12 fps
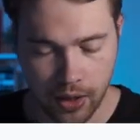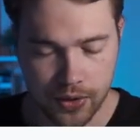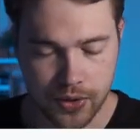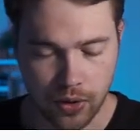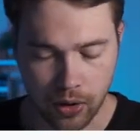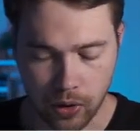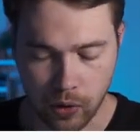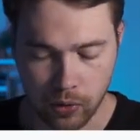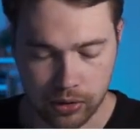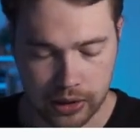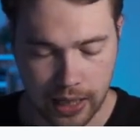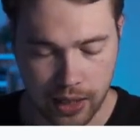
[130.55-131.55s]

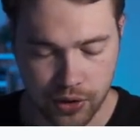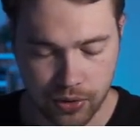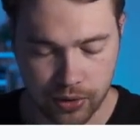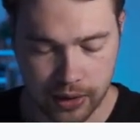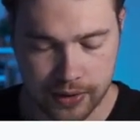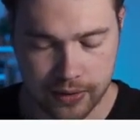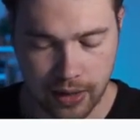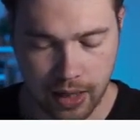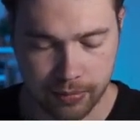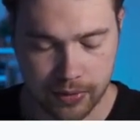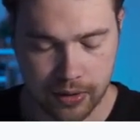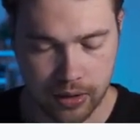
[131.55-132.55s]
So that should
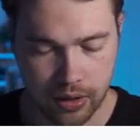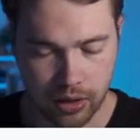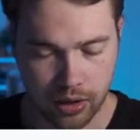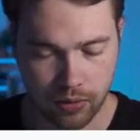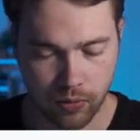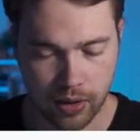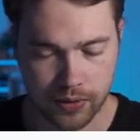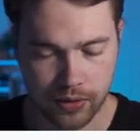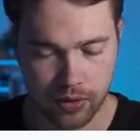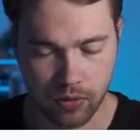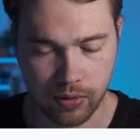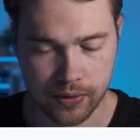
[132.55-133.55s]
accept 1
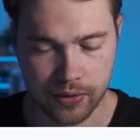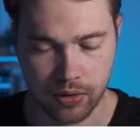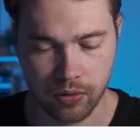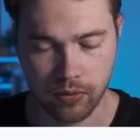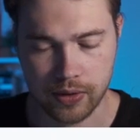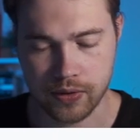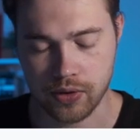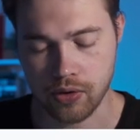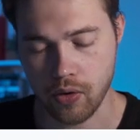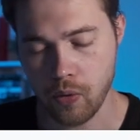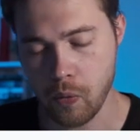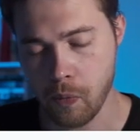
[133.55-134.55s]
0 1 0 1
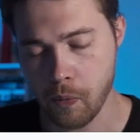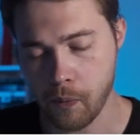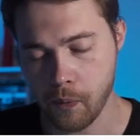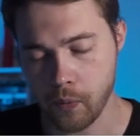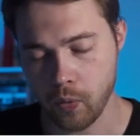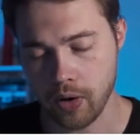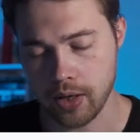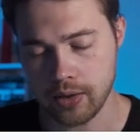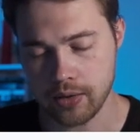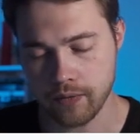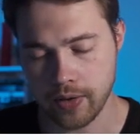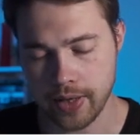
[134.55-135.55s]
0 1,
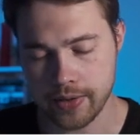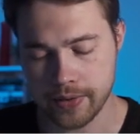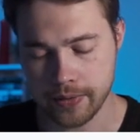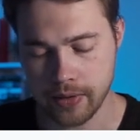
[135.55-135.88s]
right?